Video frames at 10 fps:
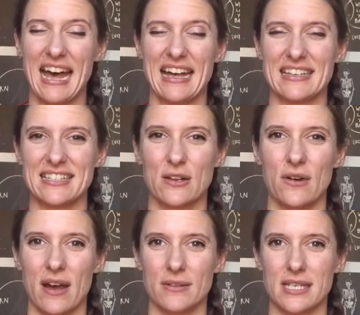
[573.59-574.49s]
Uh, so
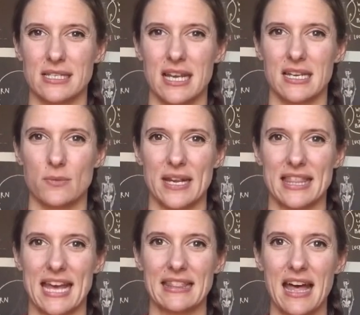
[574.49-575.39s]
I was excited to wait
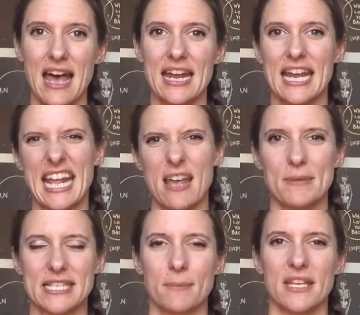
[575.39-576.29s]
in that line, and it gave
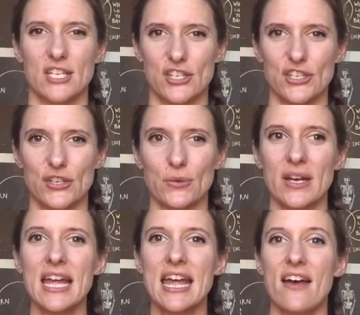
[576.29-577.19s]
me something to do.